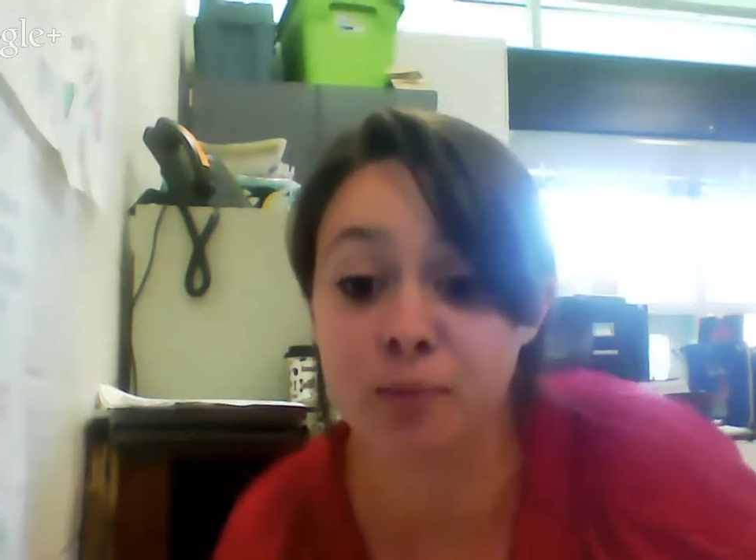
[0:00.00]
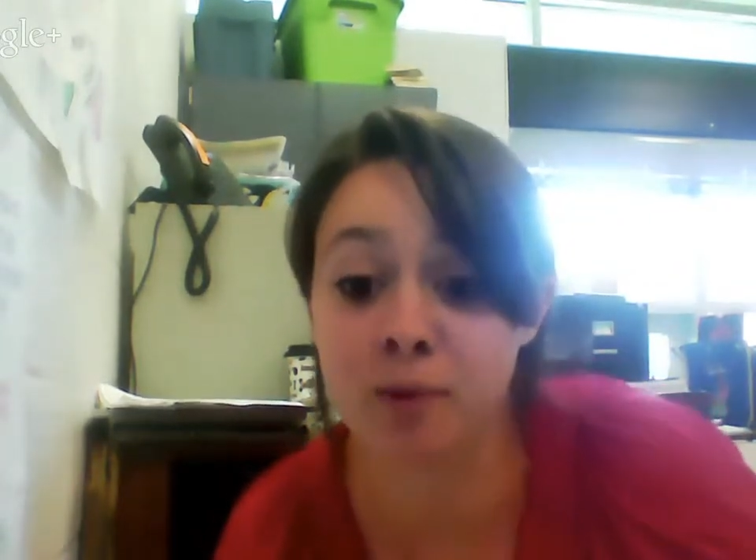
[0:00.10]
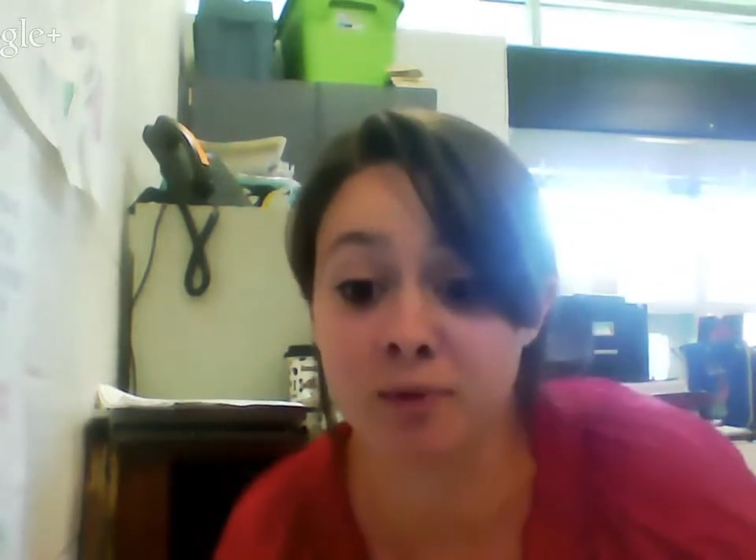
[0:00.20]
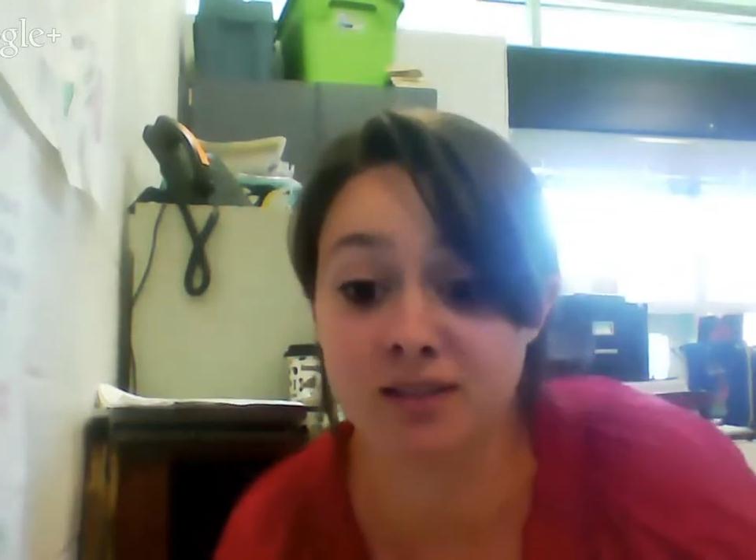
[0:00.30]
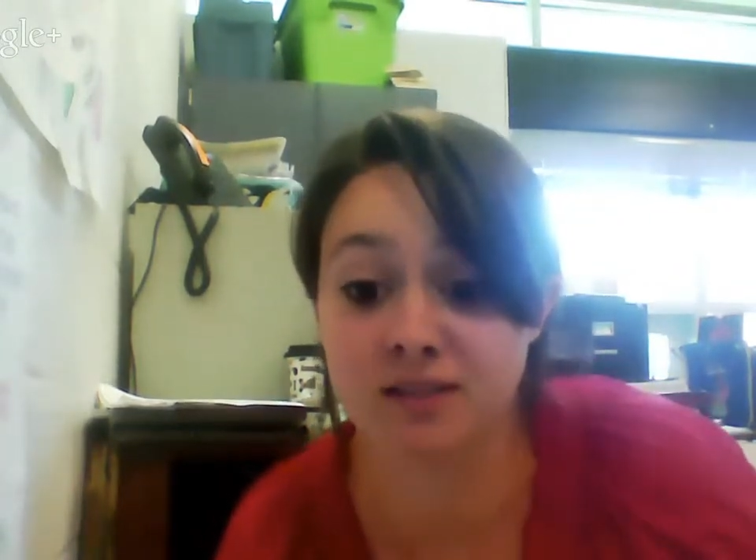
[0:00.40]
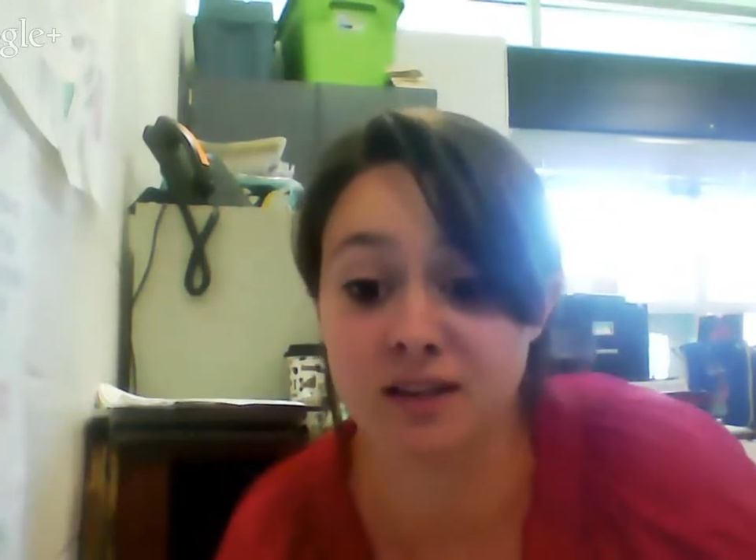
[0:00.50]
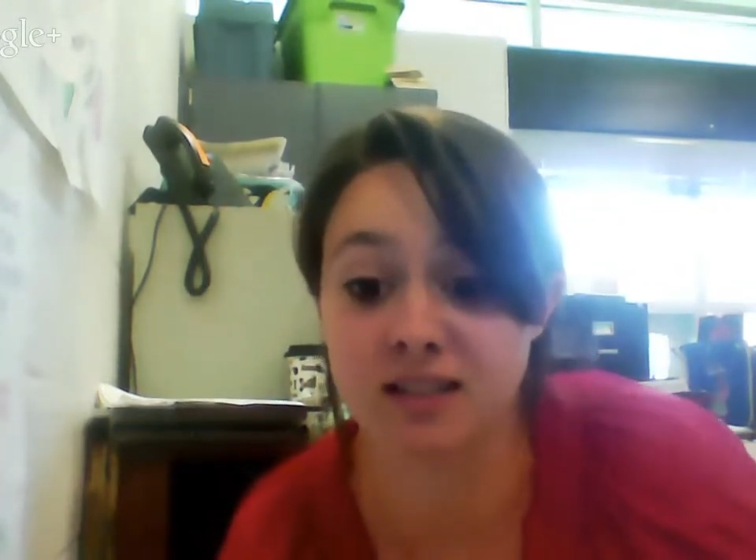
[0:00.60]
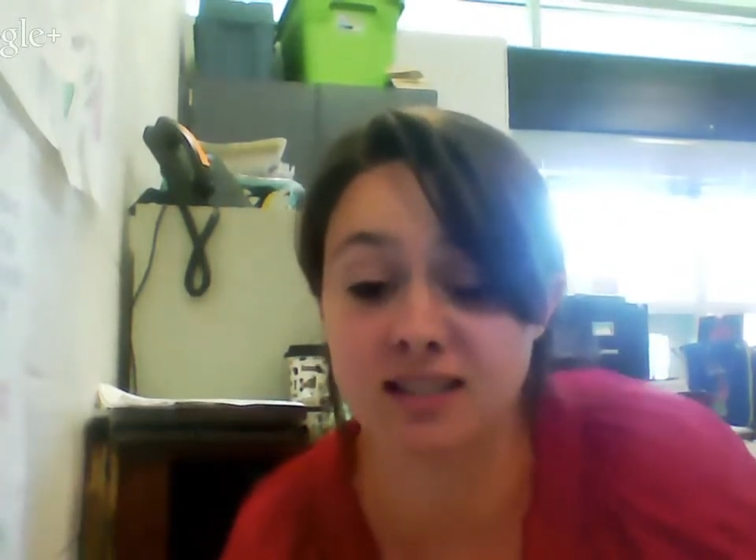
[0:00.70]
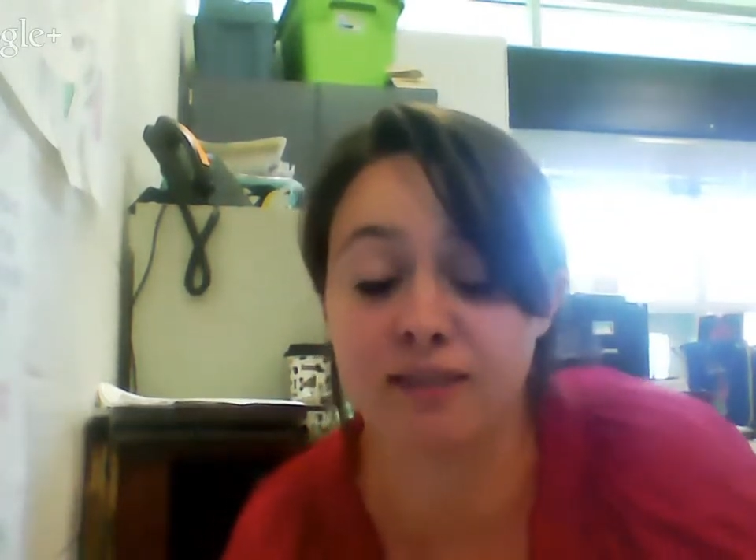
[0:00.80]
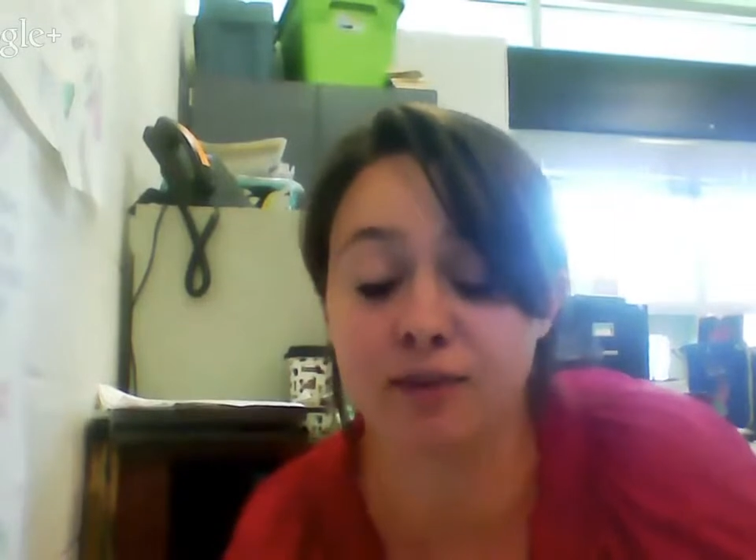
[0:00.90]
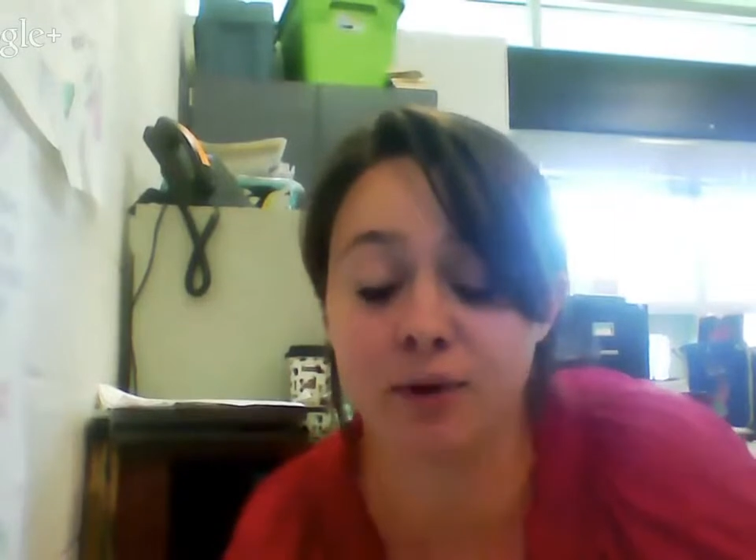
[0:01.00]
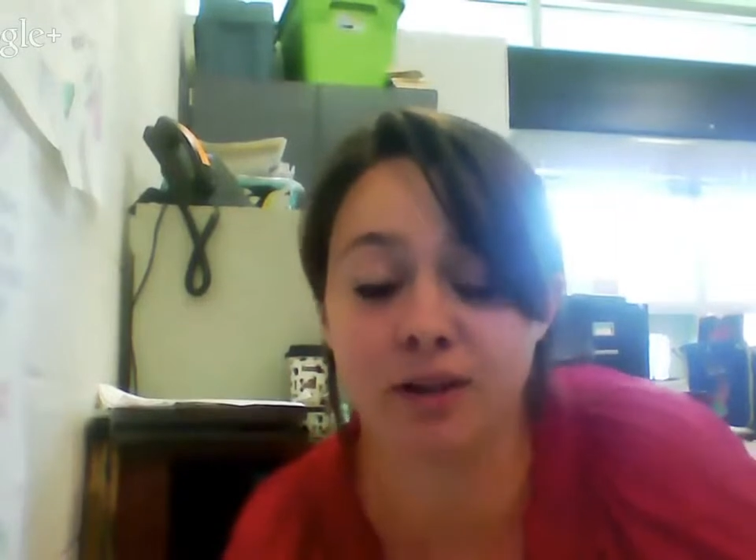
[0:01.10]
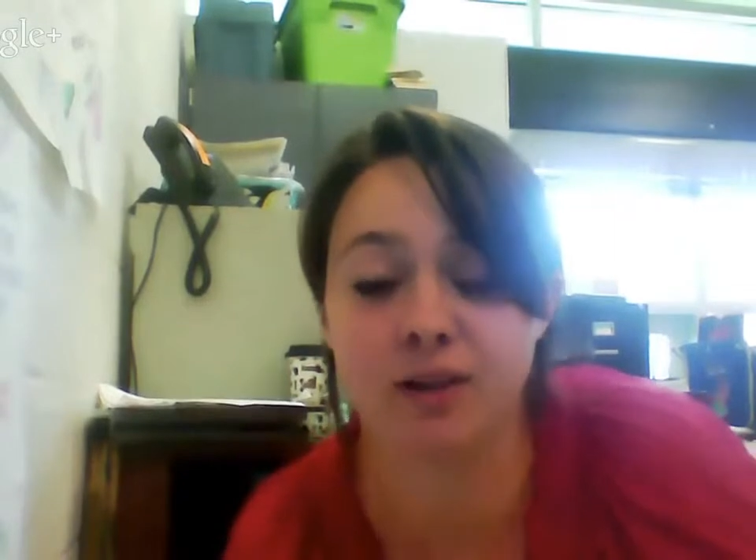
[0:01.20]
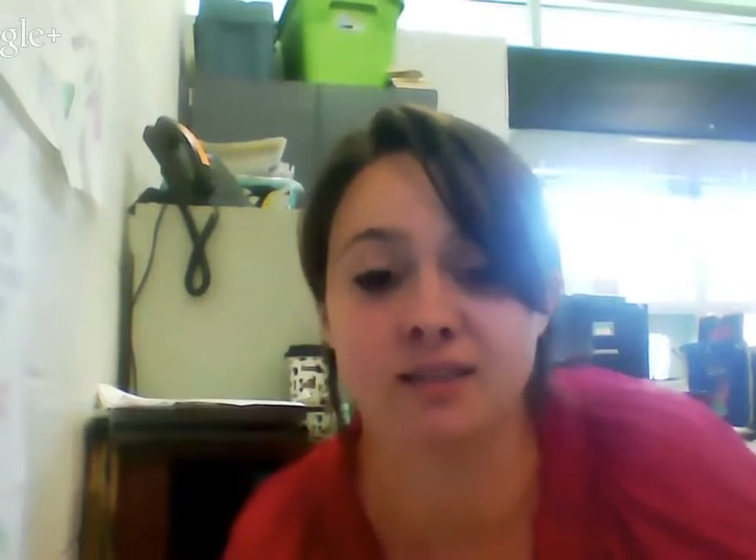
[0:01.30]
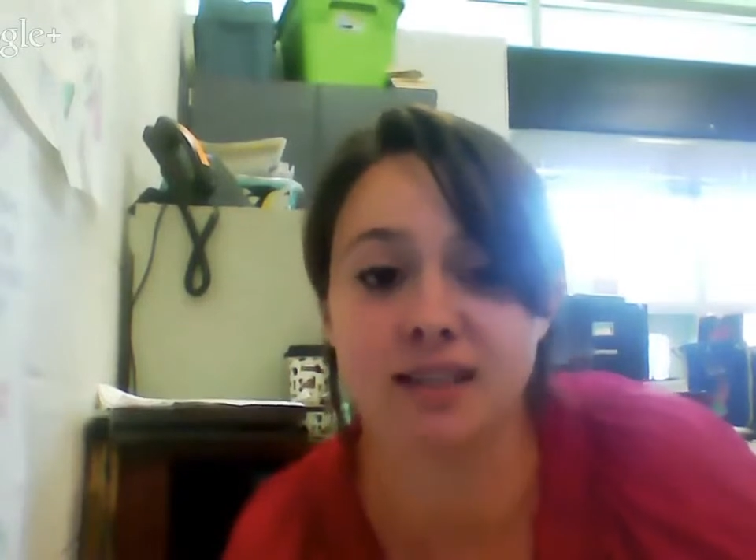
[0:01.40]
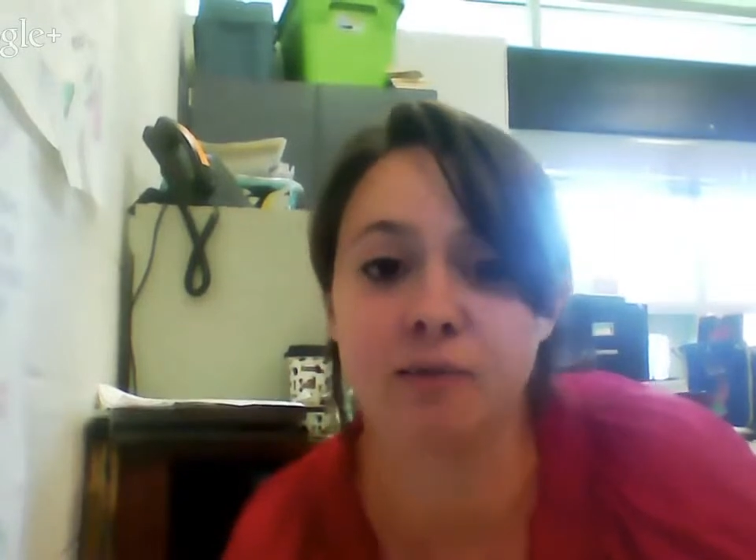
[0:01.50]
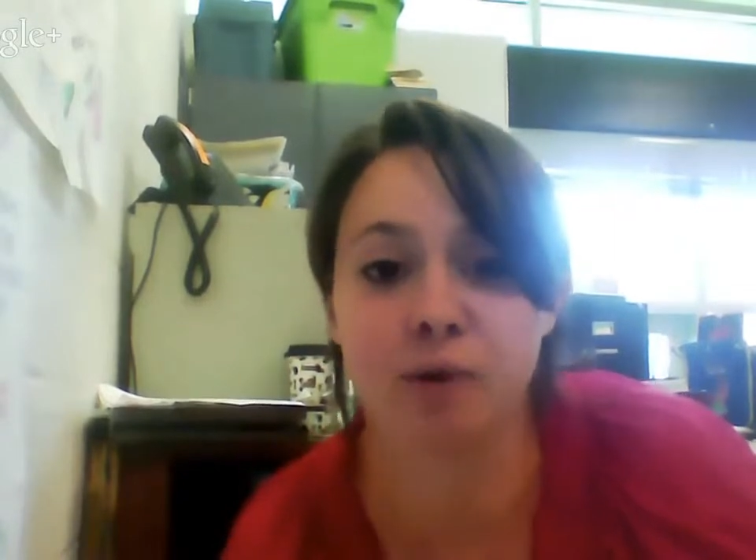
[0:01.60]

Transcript: members of our staff who are using it.